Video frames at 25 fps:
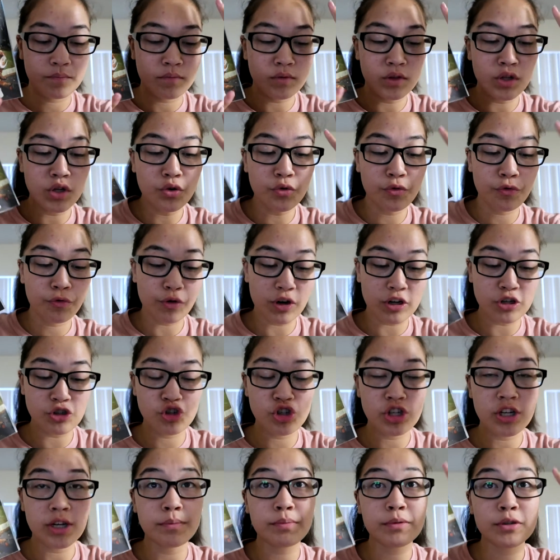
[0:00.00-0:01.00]
new
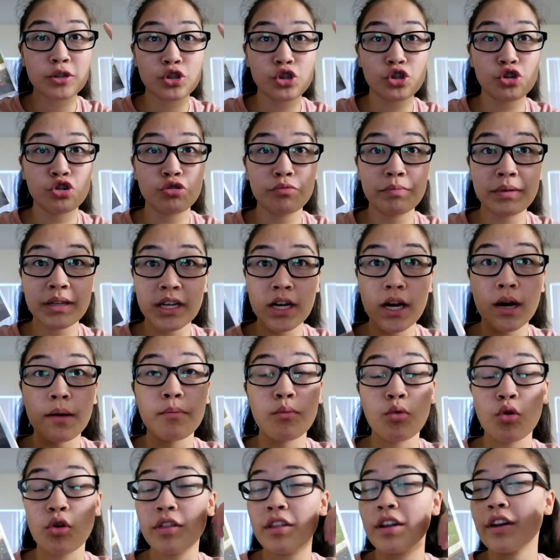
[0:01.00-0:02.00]
friendship to become
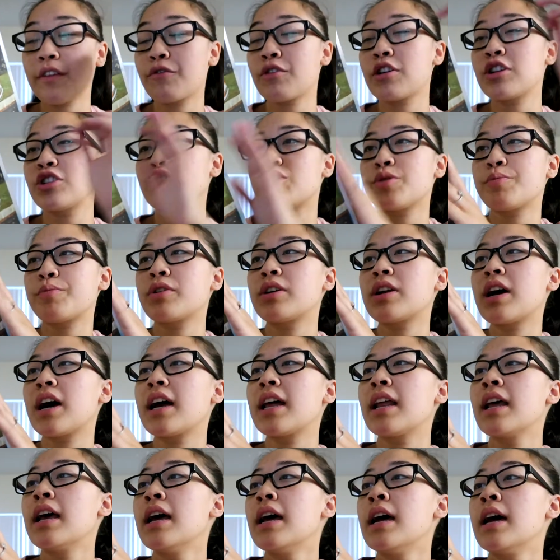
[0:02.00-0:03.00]
more than a friendship or
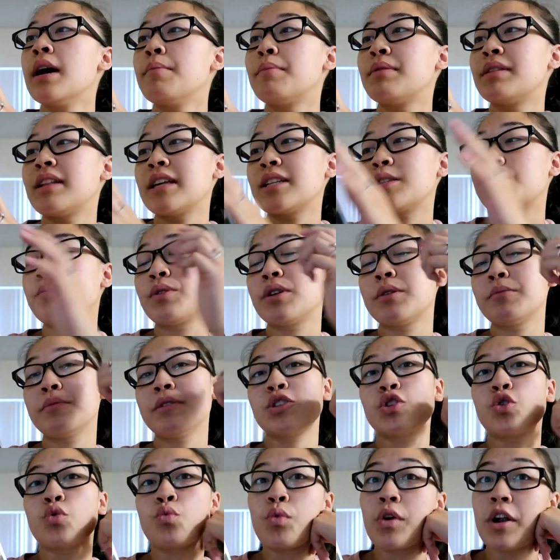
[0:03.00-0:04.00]
not, but that's pretty
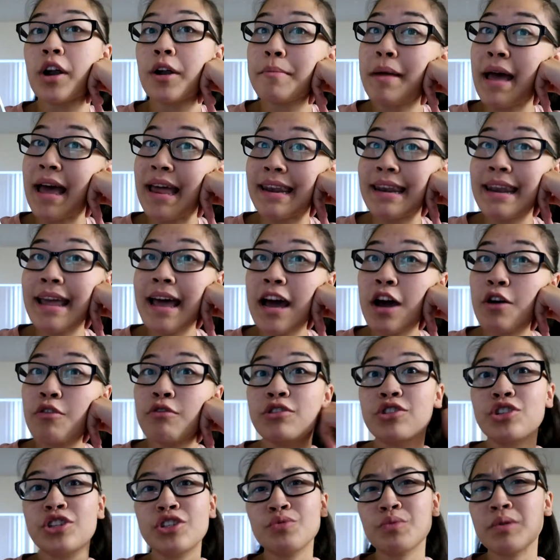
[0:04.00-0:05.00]
much where I'm at
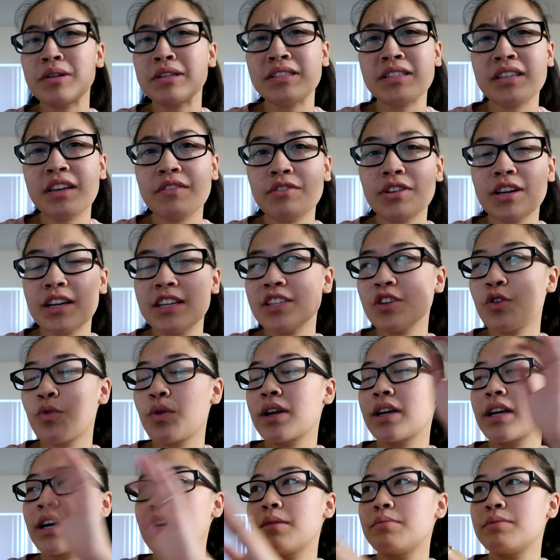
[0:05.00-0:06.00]
now. Just wanted to give you guys a
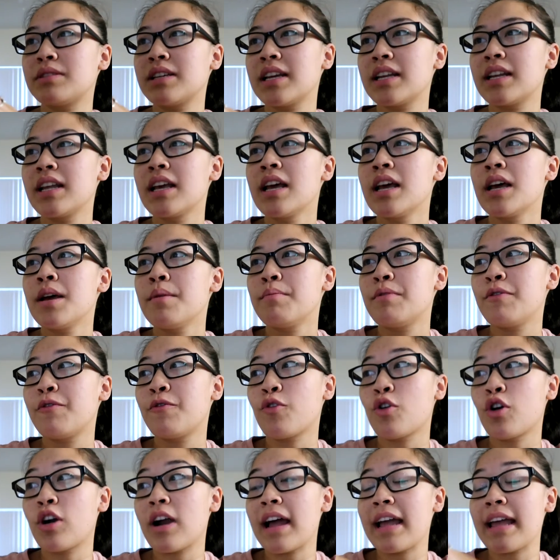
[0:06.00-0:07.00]
quick update
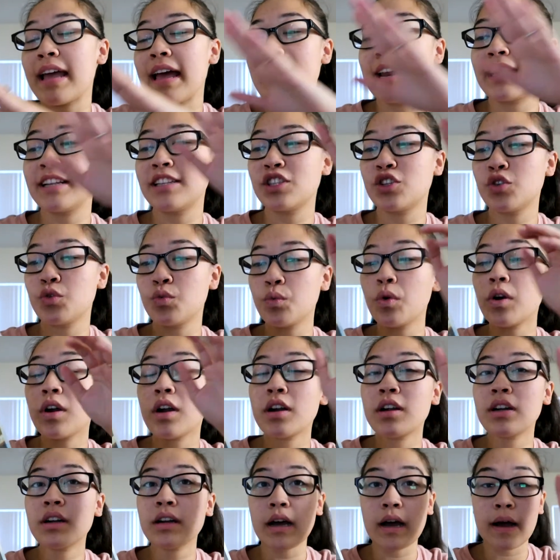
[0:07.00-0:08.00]
before I head into
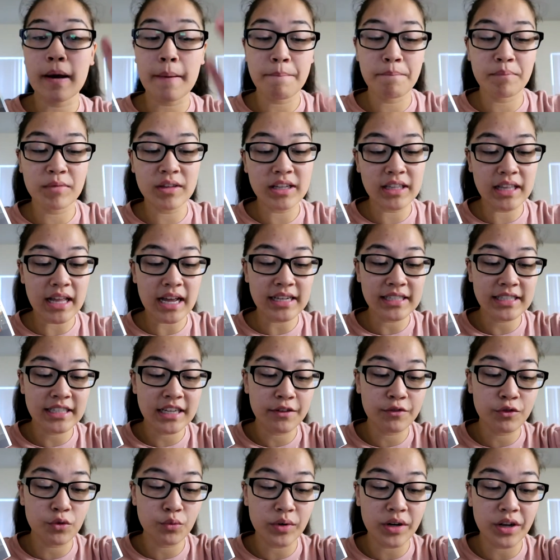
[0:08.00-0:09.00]
work. The last
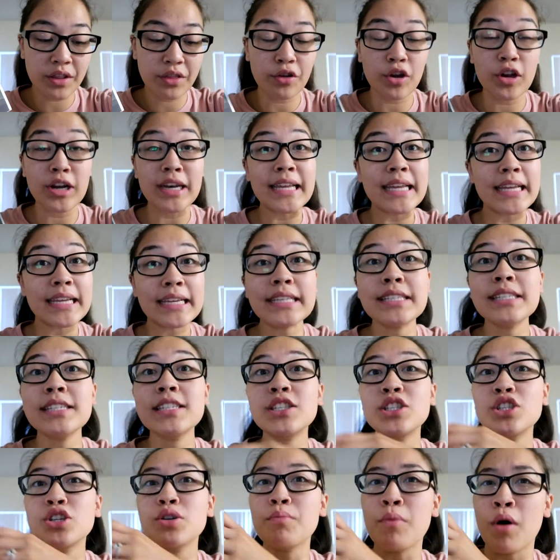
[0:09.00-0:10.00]
day of the readathon
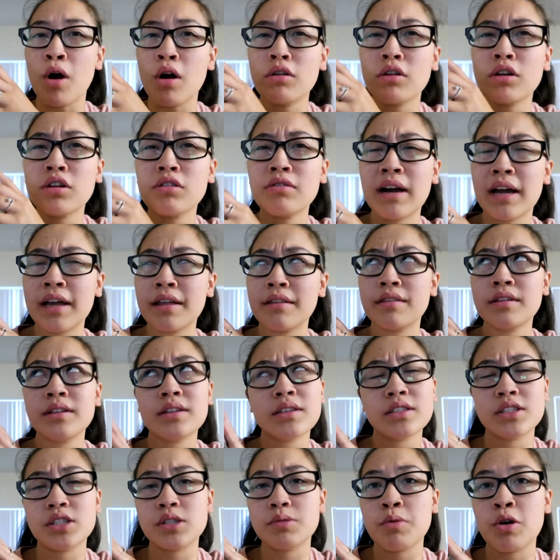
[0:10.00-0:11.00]
is tomorrow. I think
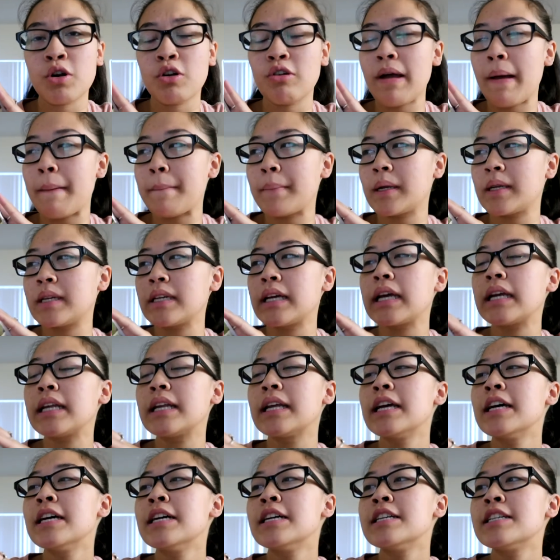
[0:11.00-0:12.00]
it's tomorrow at
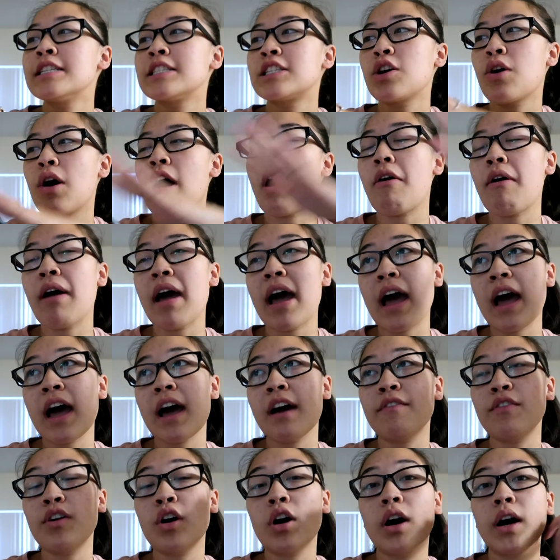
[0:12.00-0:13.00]
midnight. So I'll
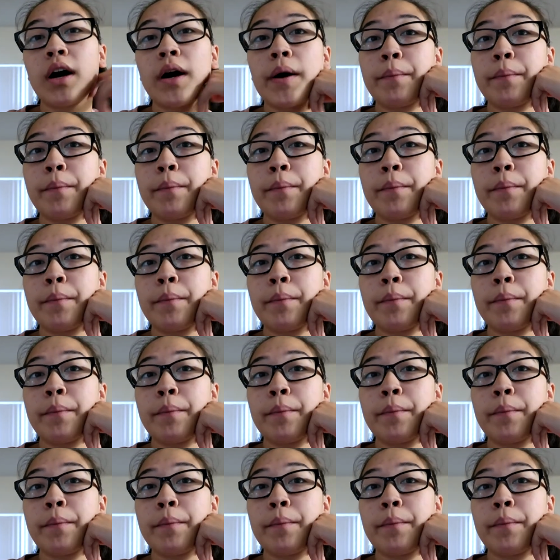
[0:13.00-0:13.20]
have